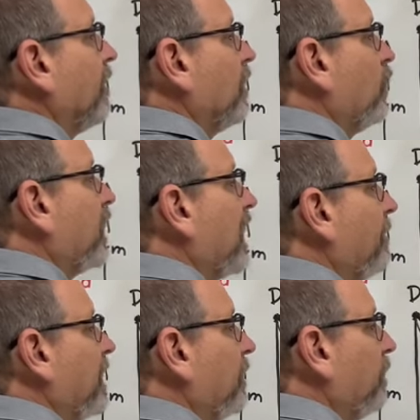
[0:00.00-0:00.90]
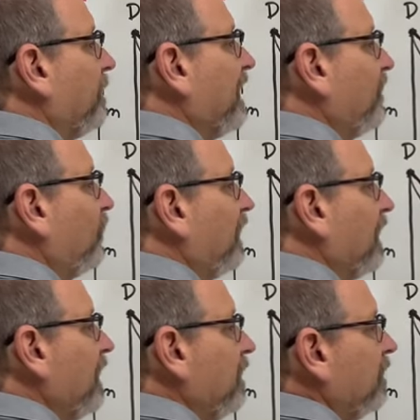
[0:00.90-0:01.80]
we got member
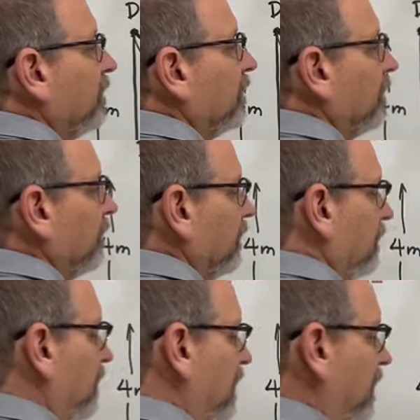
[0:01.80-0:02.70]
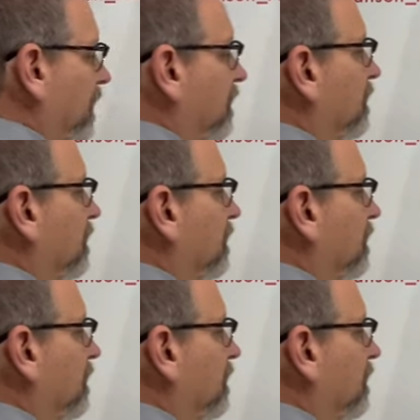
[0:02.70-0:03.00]
BC, okay,